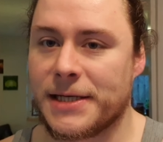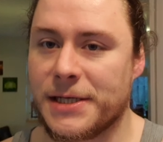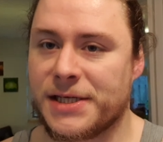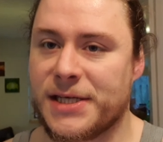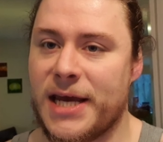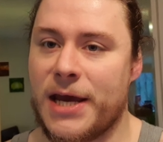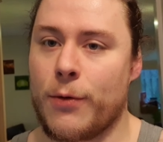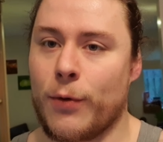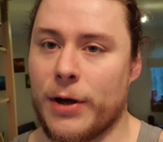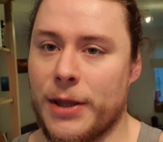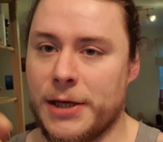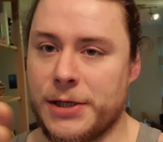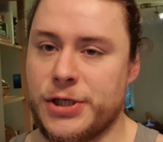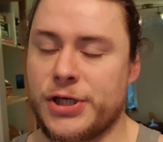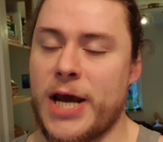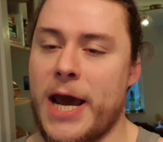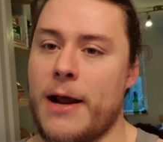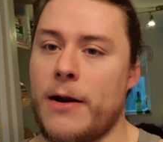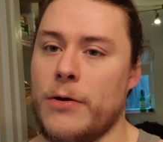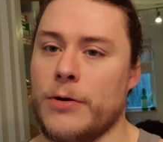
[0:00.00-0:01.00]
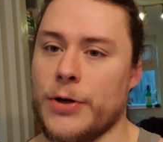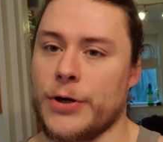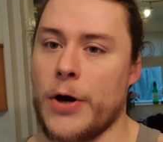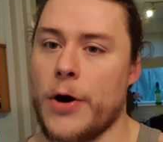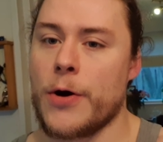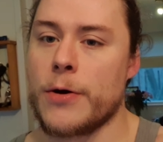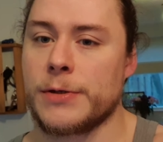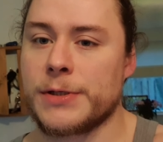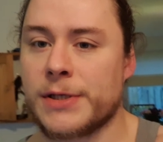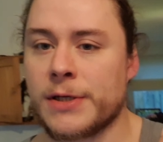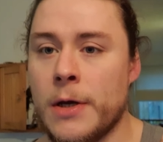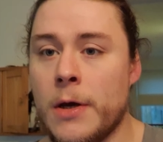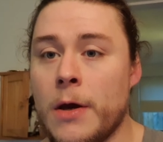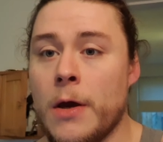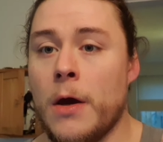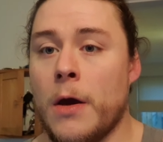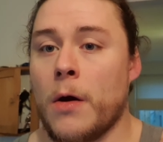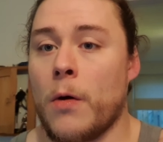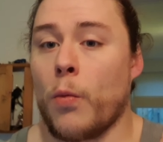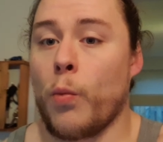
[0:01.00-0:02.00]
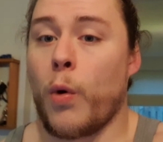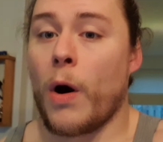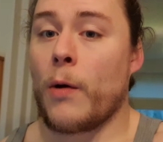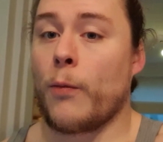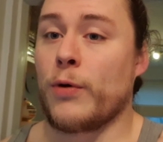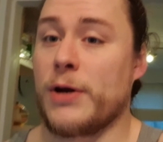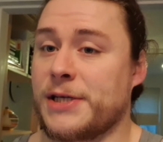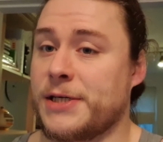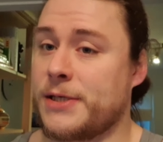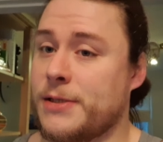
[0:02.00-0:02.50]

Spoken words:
to see where this channel goes, what